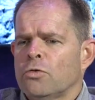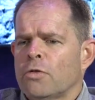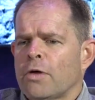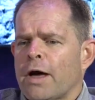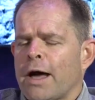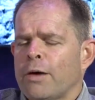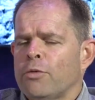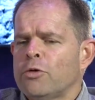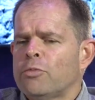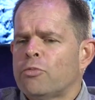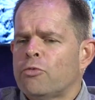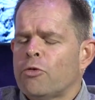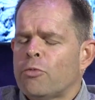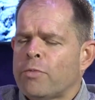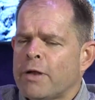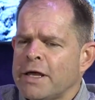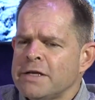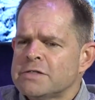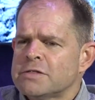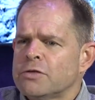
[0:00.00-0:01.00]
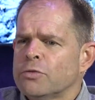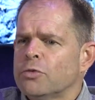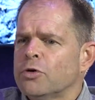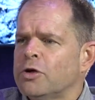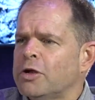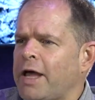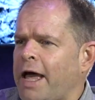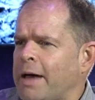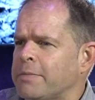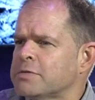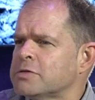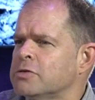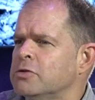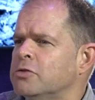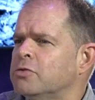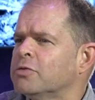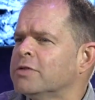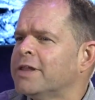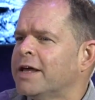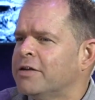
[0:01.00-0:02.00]
I would replace the word
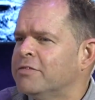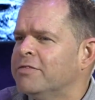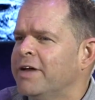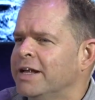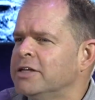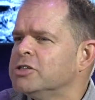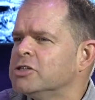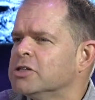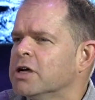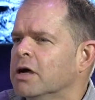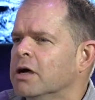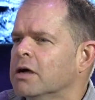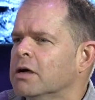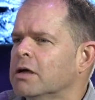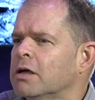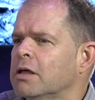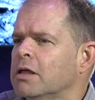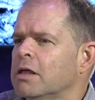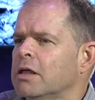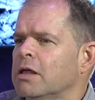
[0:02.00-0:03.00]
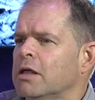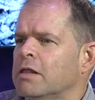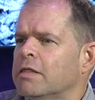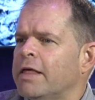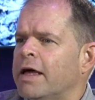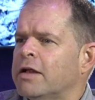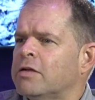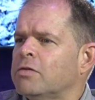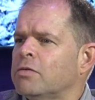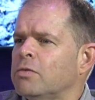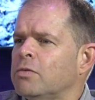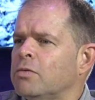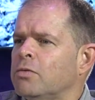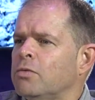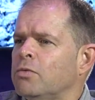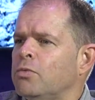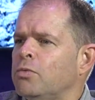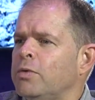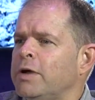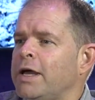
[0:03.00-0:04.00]
absolute with adventure, that
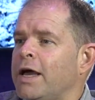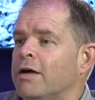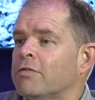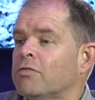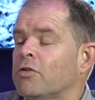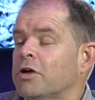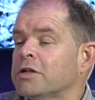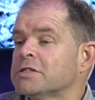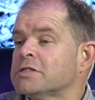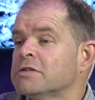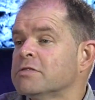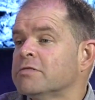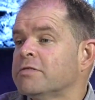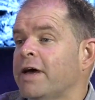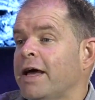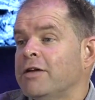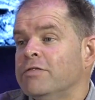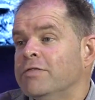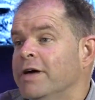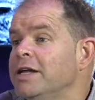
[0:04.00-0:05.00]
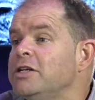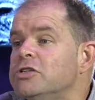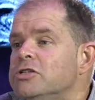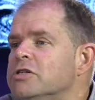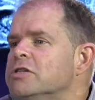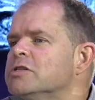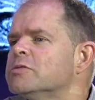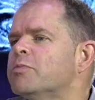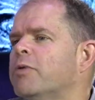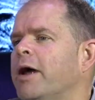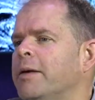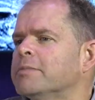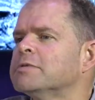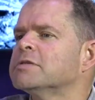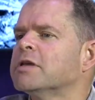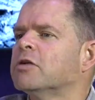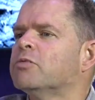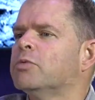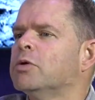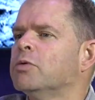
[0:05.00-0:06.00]
we have lots of adventures perhaps
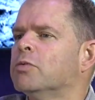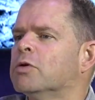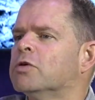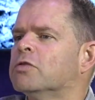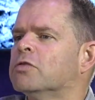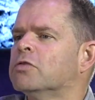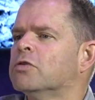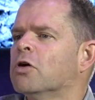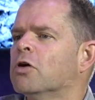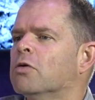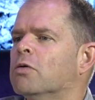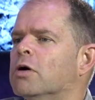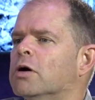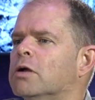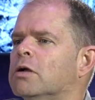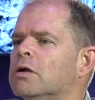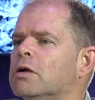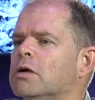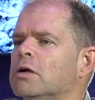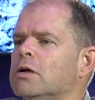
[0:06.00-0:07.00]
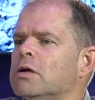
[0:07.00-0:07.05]
that we want to go on,